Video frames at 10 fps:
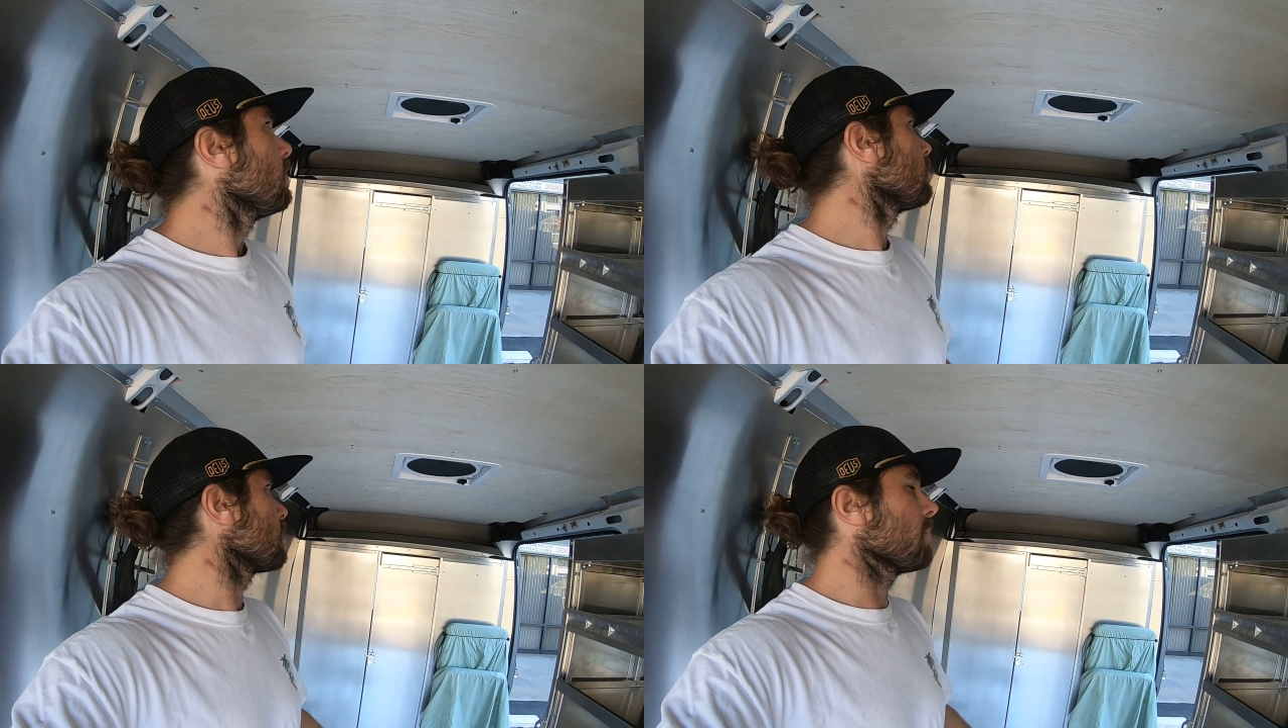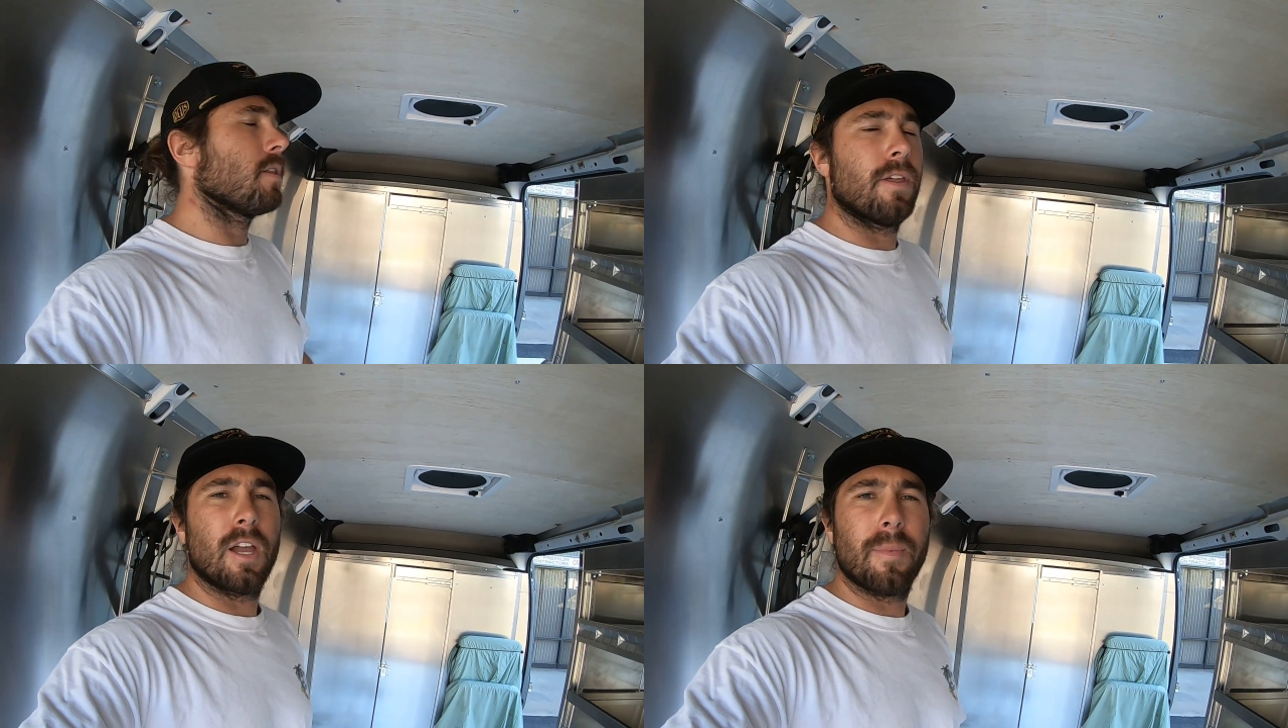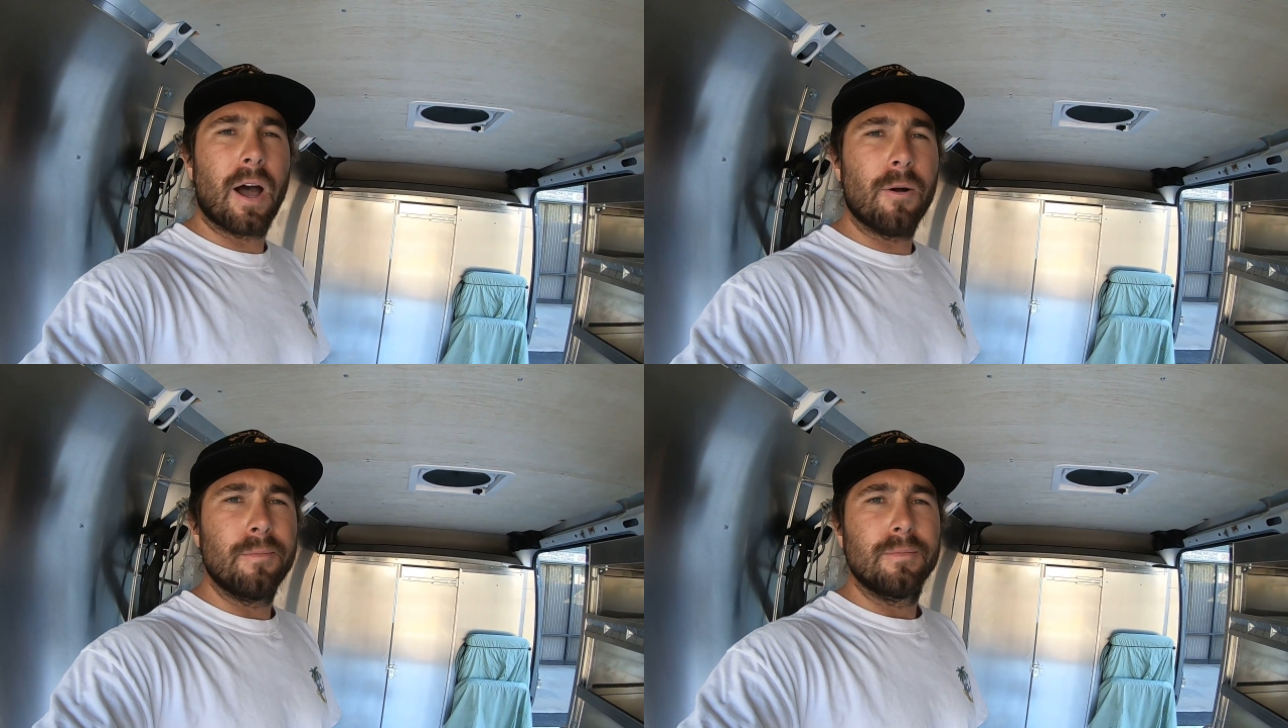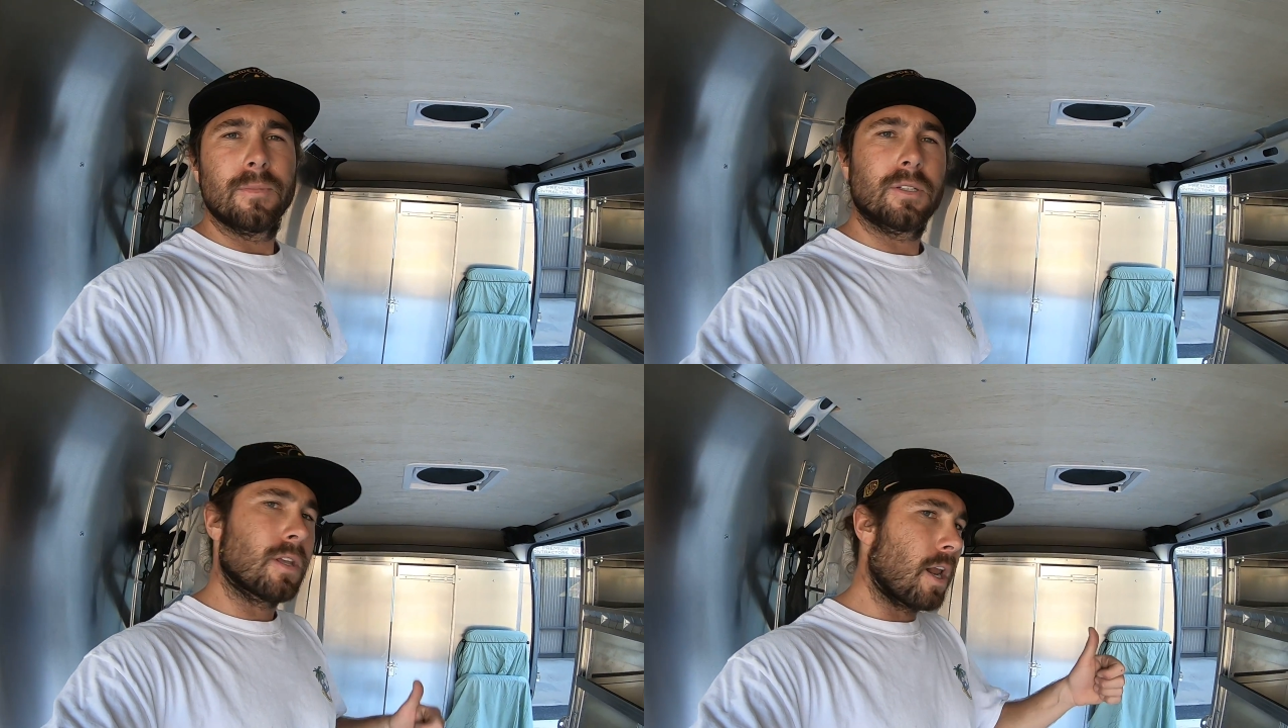So something to think about.
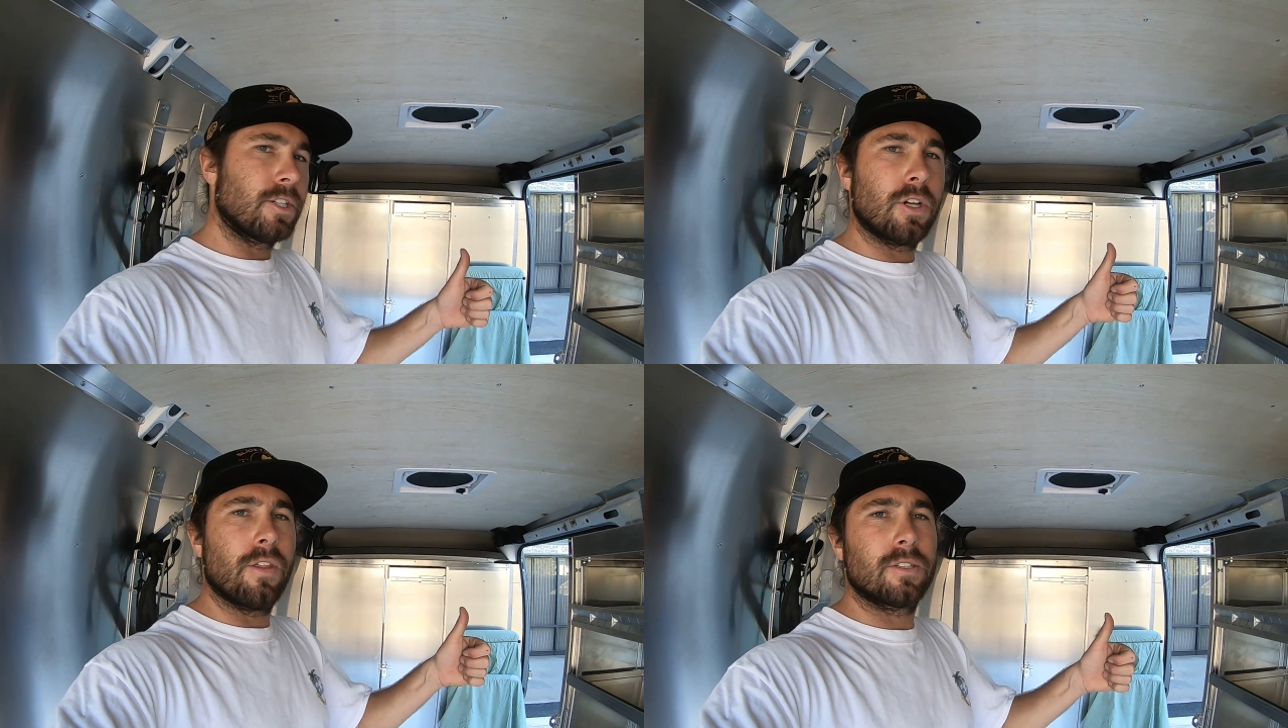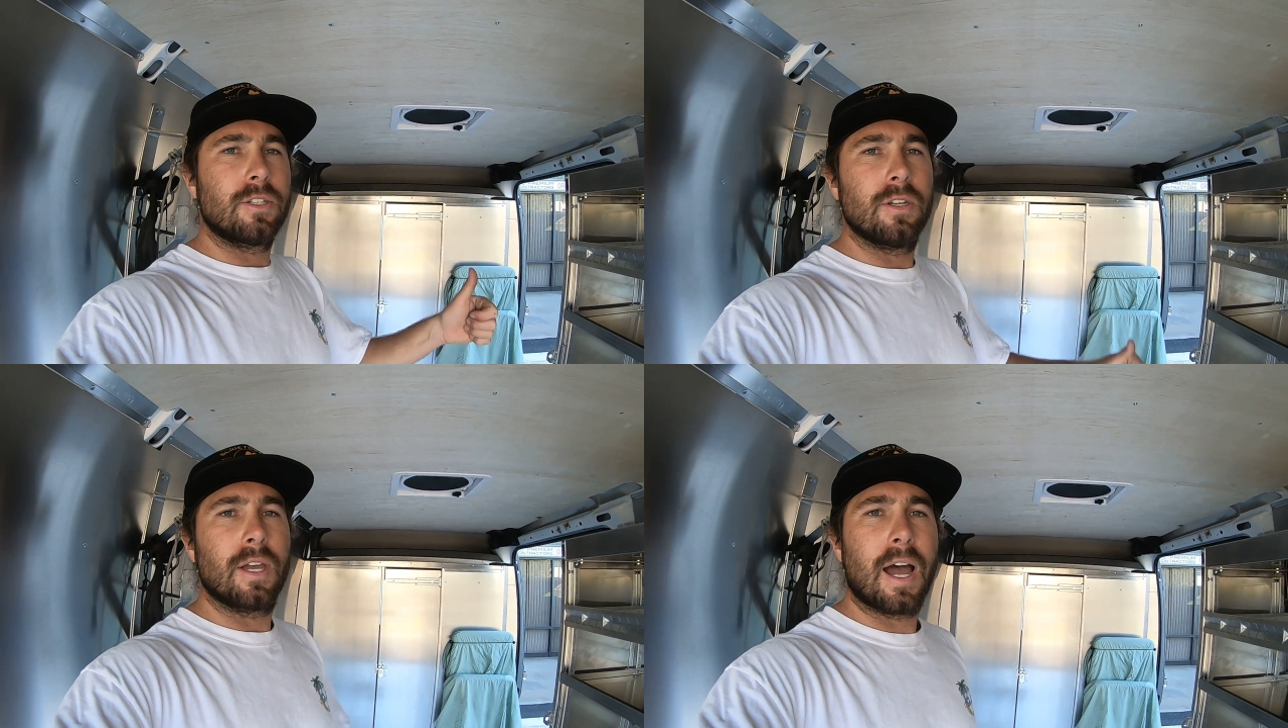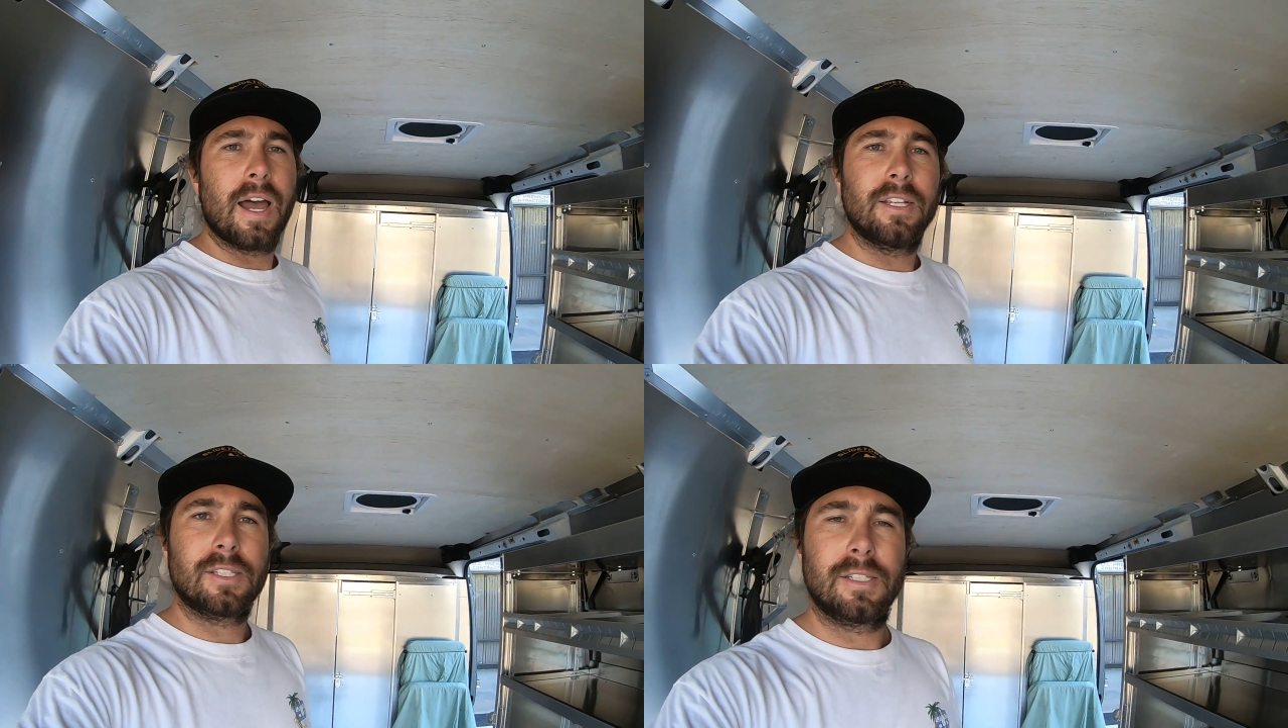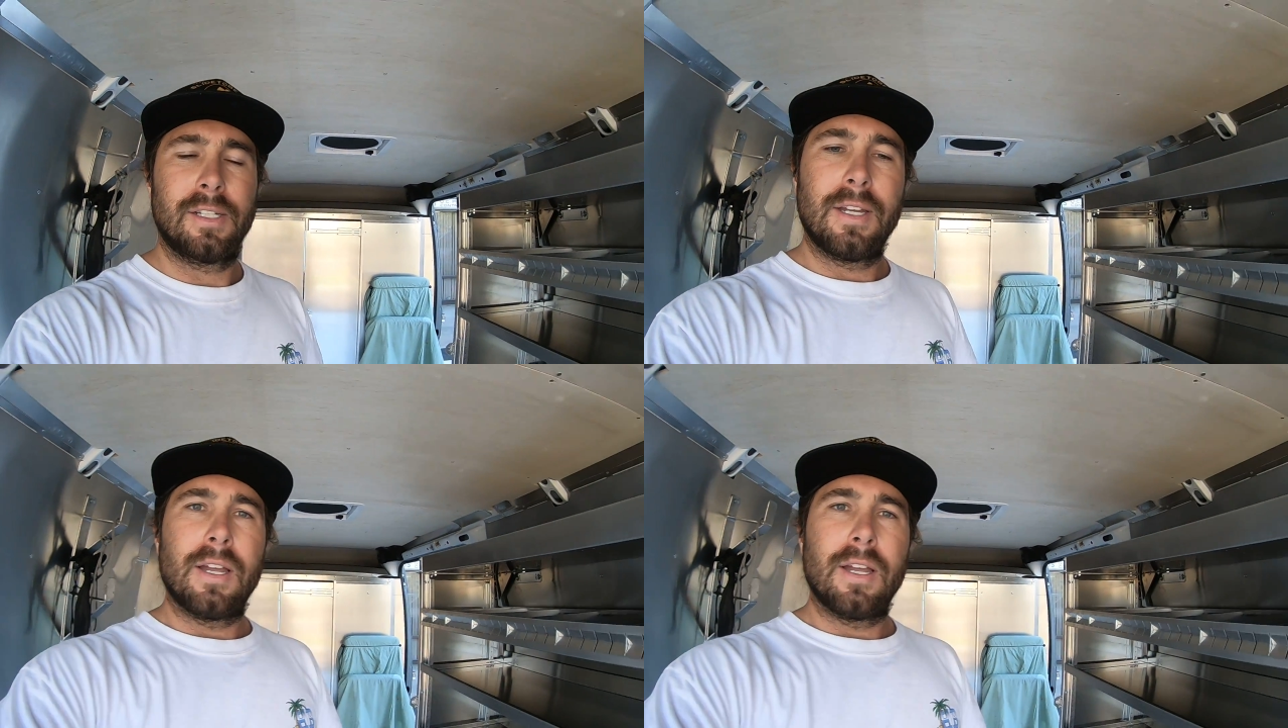Just thought I'd show this to you guys.